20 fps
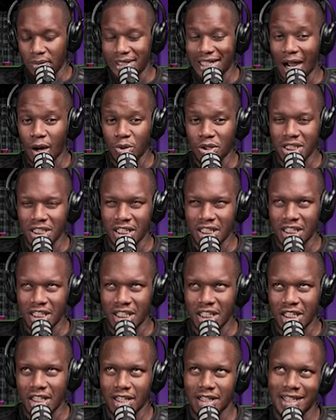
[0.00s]

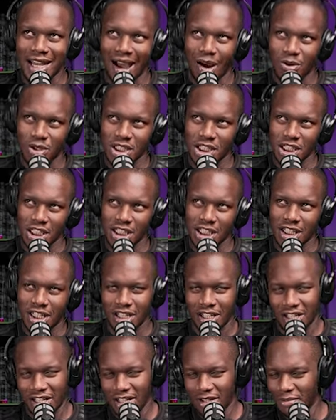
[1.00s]
Doughty,
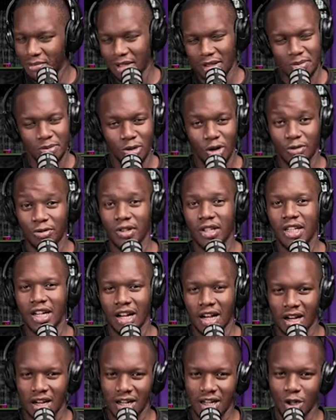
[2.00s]
minimum
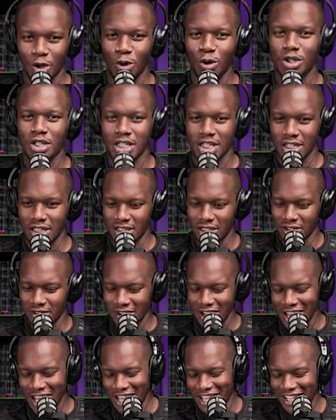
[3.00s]
Africa, Doughty.
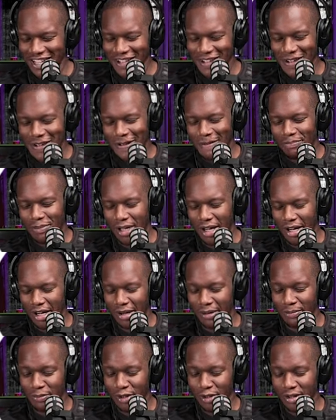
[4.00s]

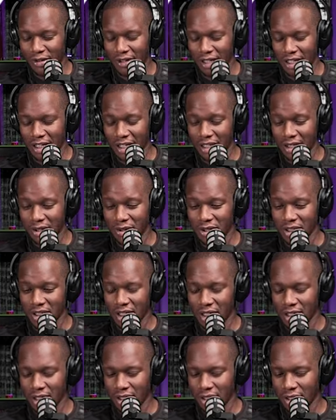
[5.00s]
you have Akina Doughty
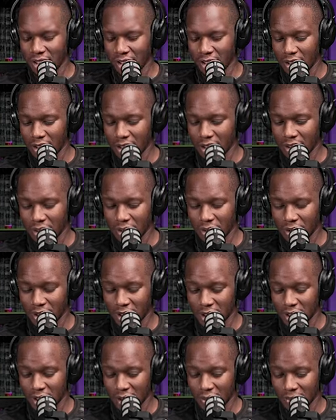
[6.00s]
and what's
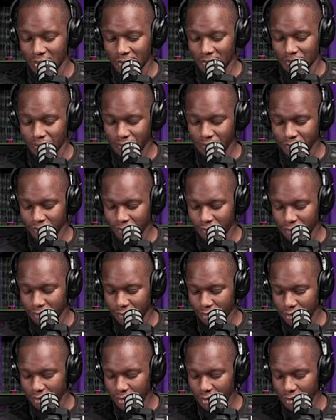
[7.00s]
his name?
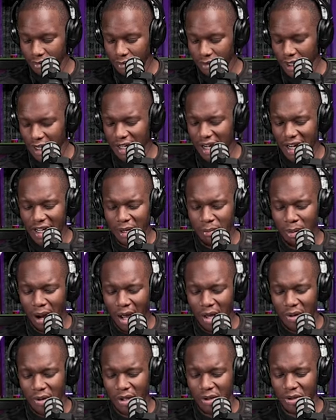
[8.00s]
And
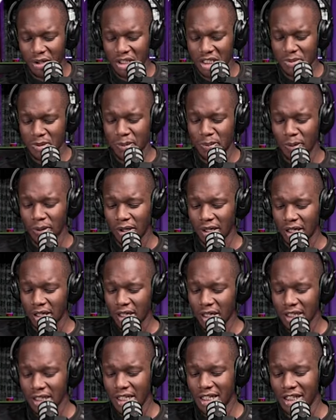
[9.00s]
Adebayo and all these people.
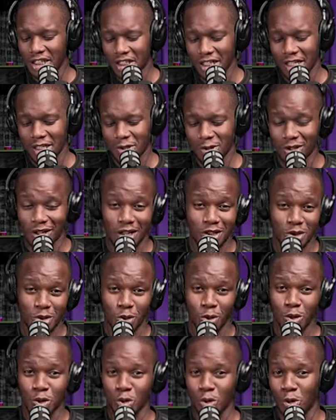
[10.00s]
Yet Richarlison can
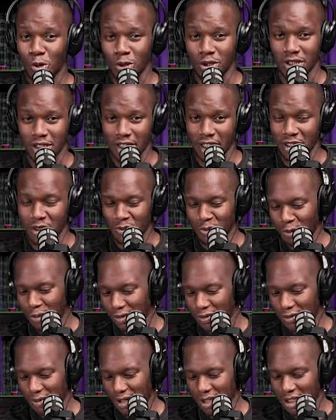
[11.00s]
score two goals against
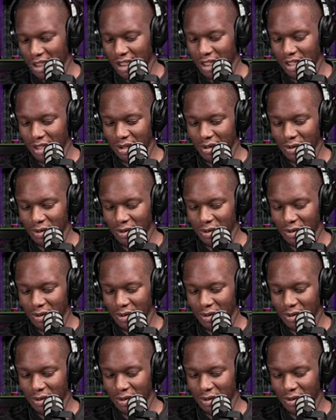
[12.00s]
Wolves Unacheki.